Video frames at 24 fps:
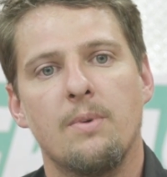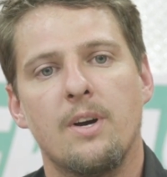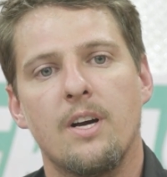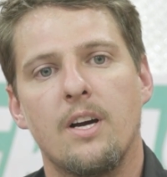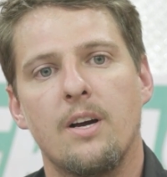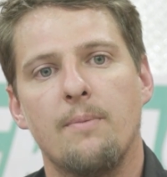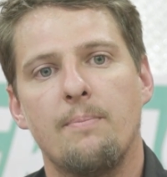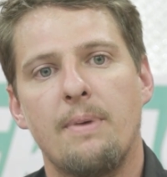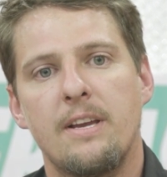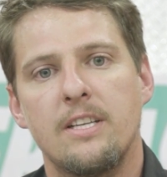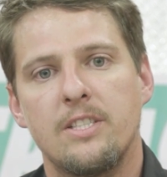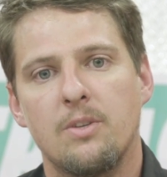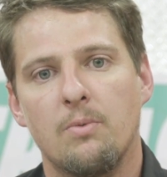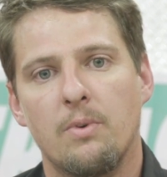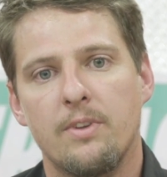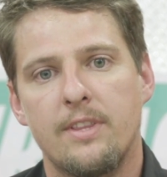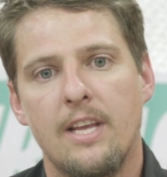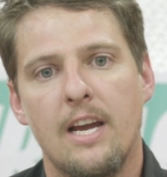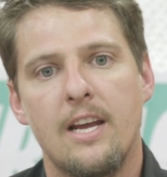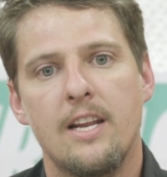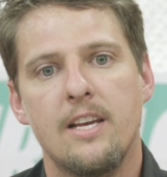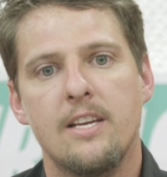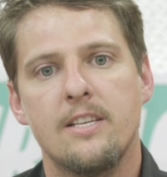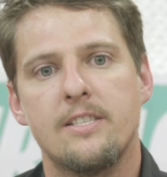Uh, basically what
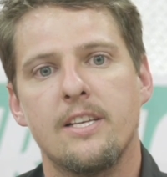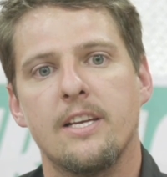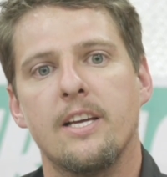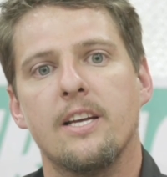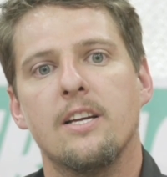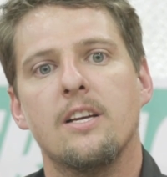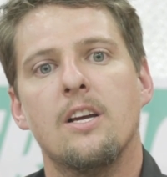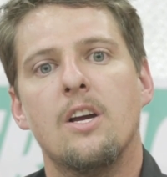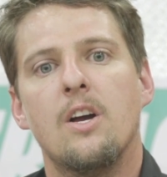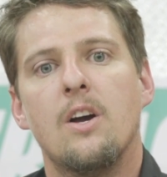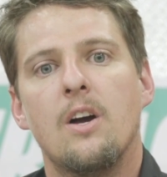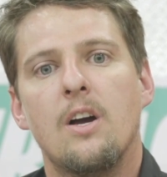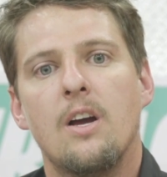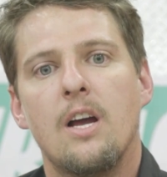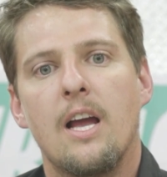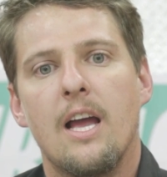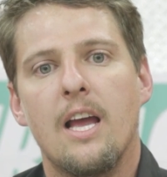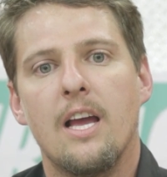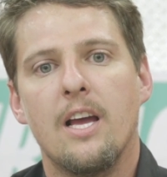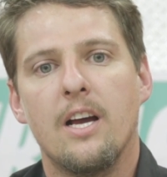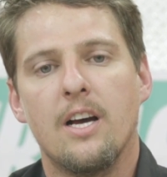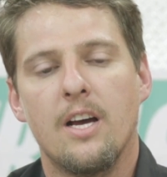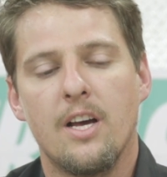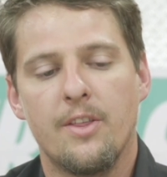that is, it,
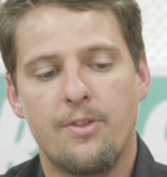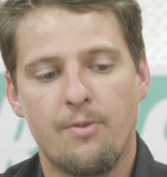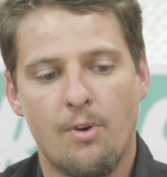It uh,